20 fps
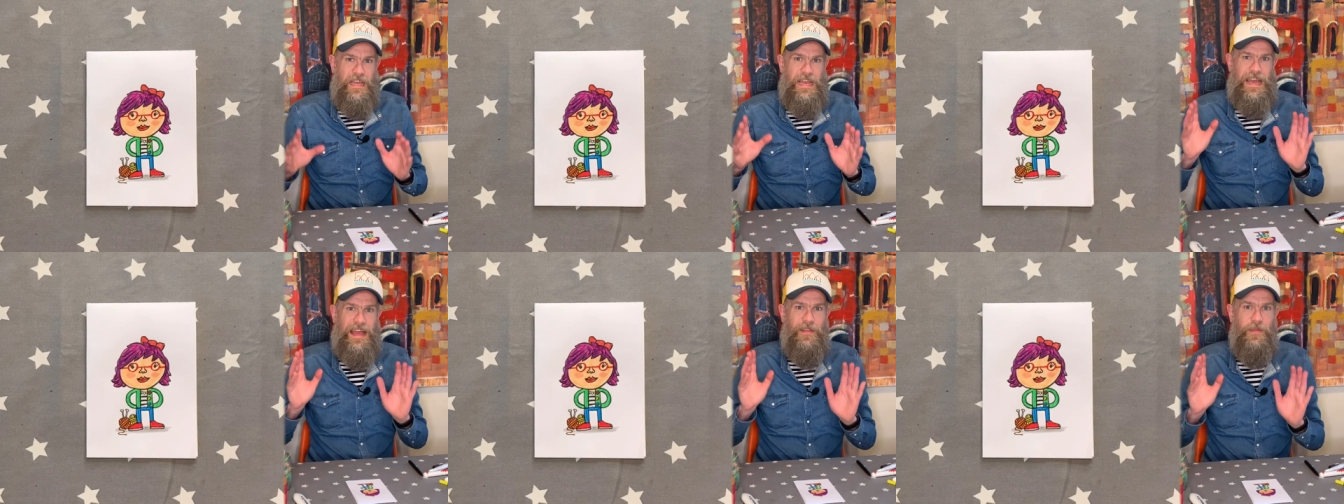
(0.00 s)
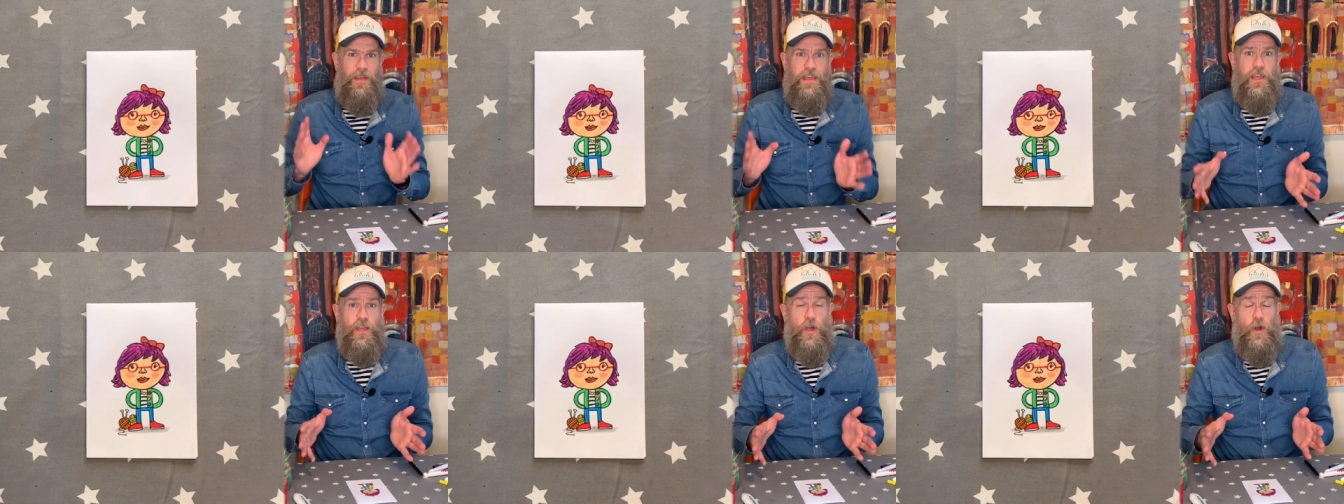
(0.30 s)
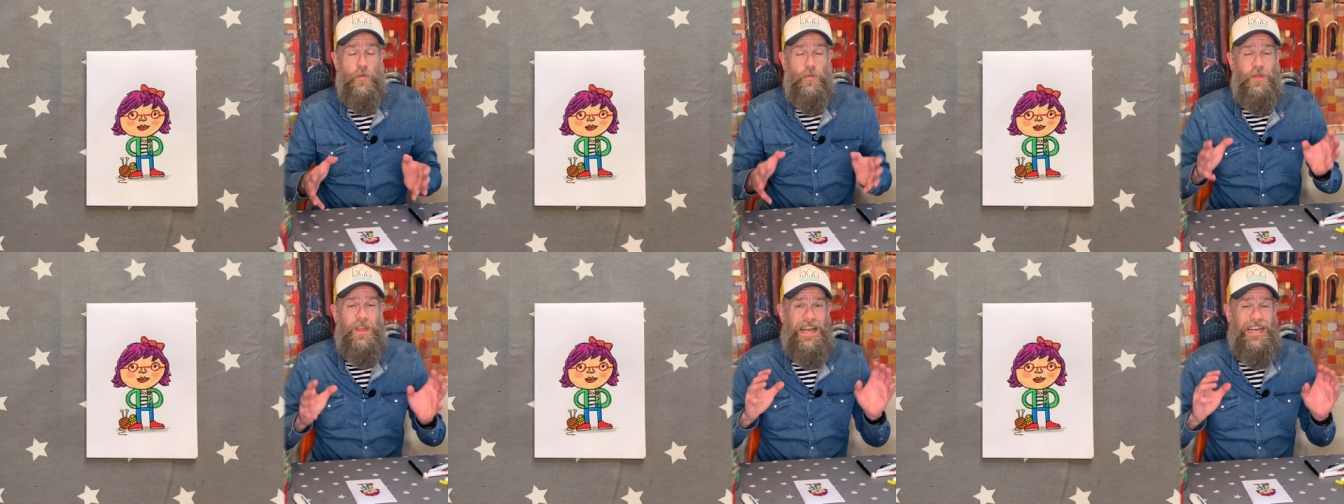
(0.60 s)
And there you
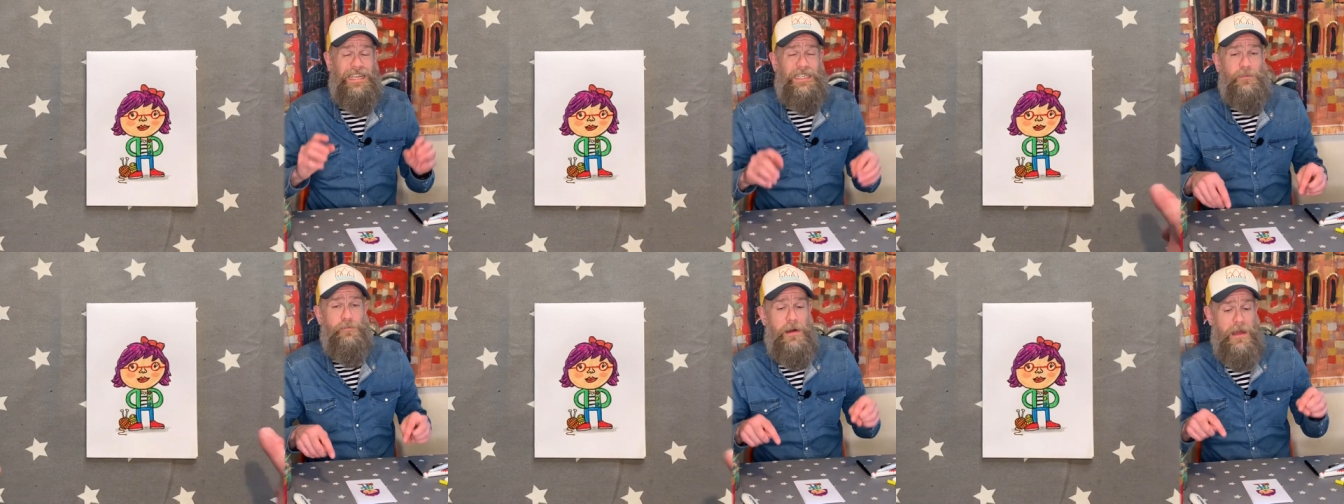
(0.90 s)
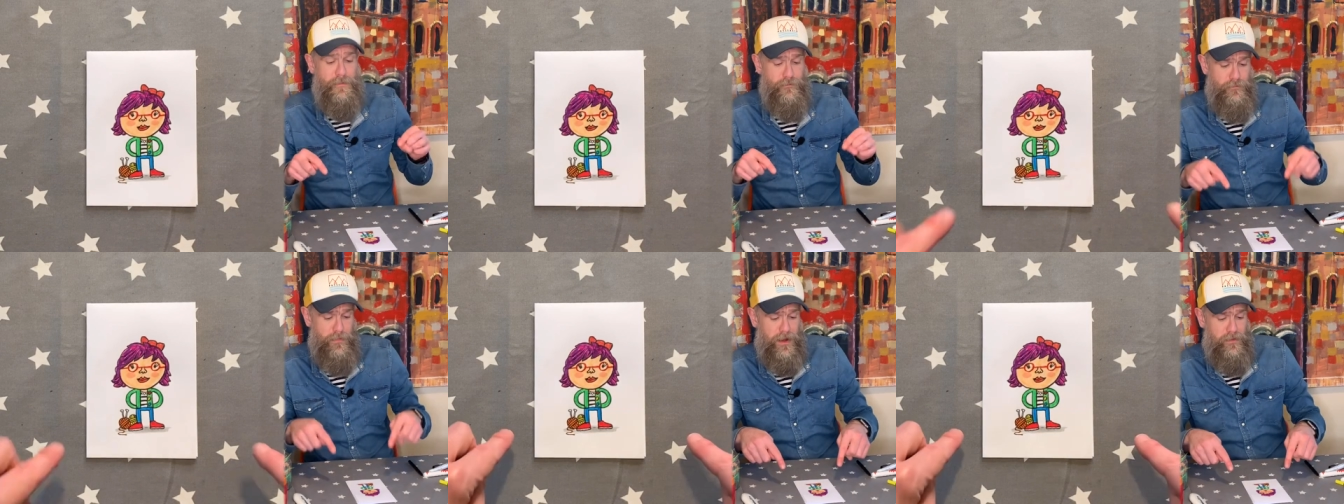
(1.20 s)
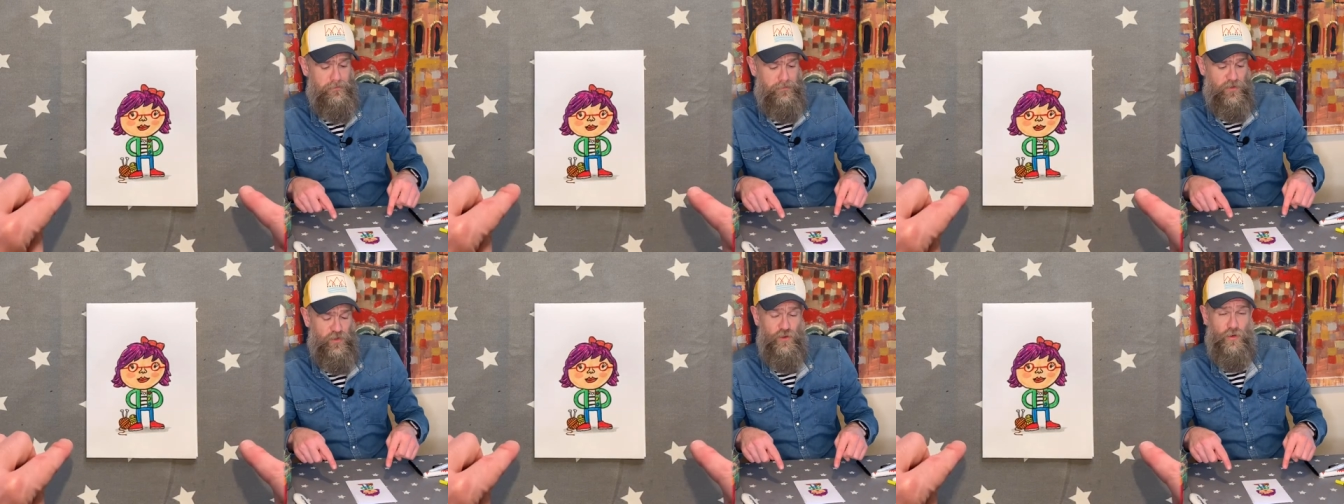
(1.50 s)
go, that is my
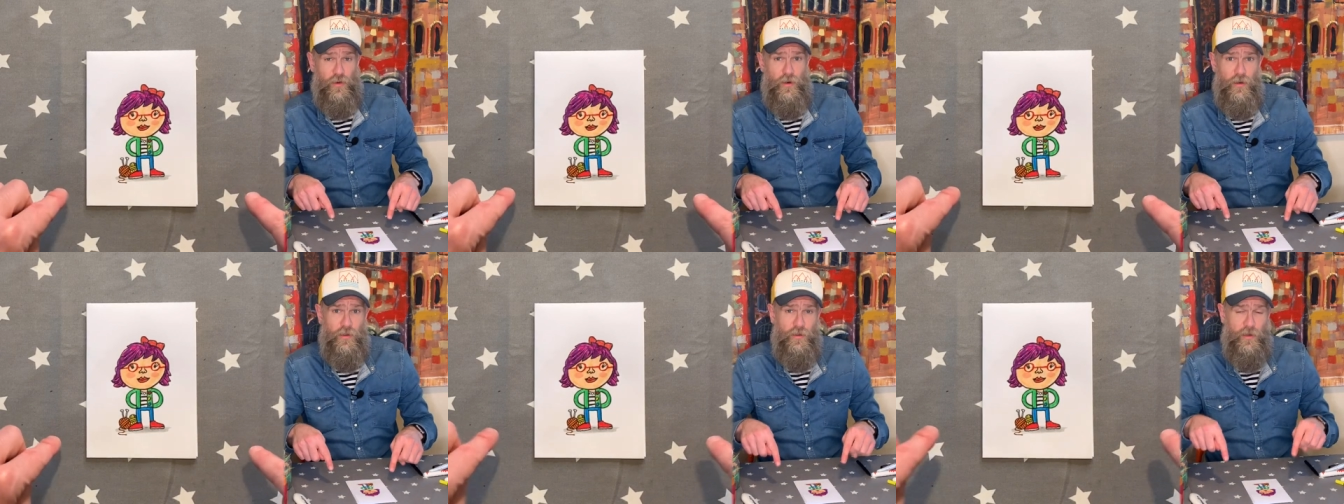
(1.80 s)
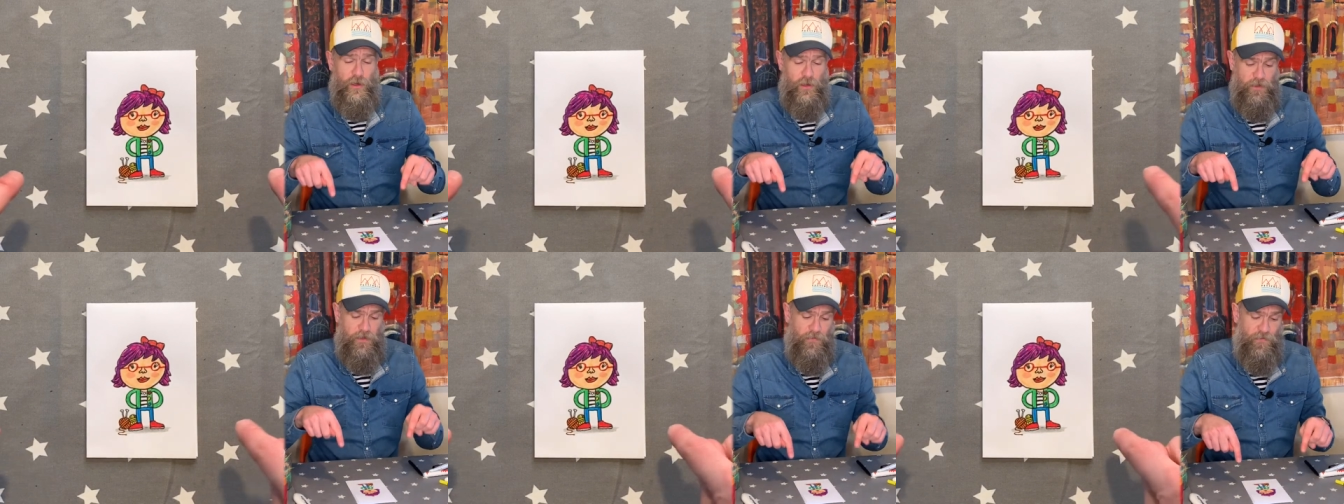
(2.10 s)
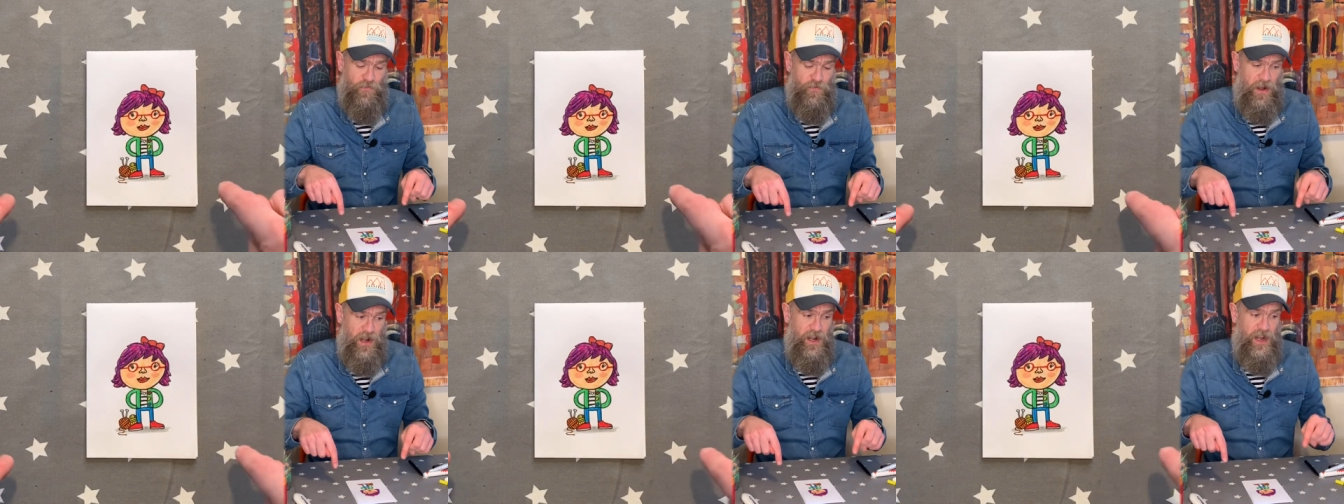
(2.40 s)
mum drawn on the
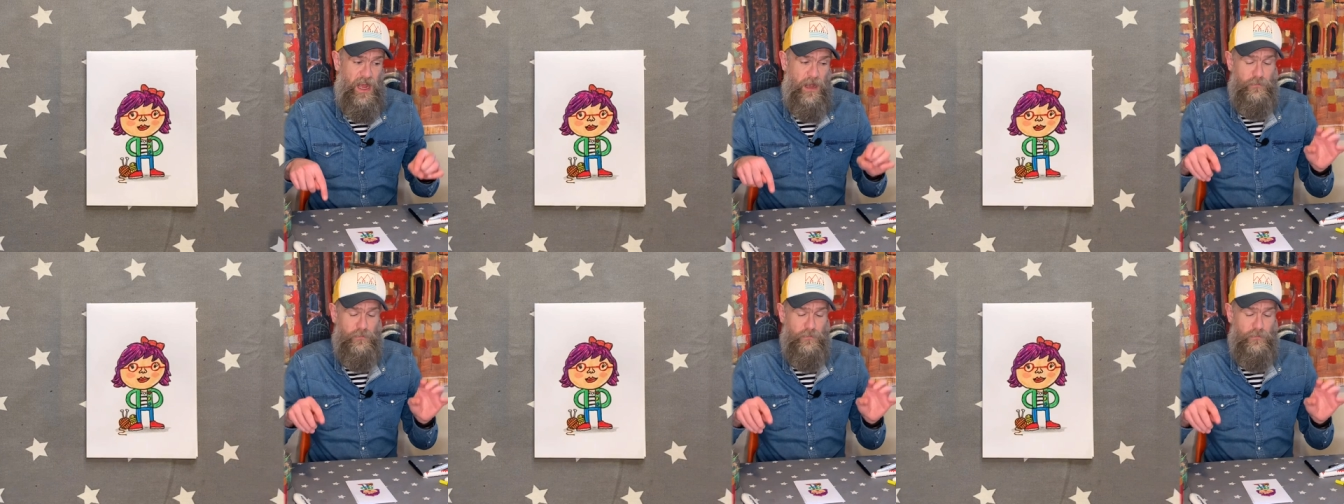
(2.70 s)
front.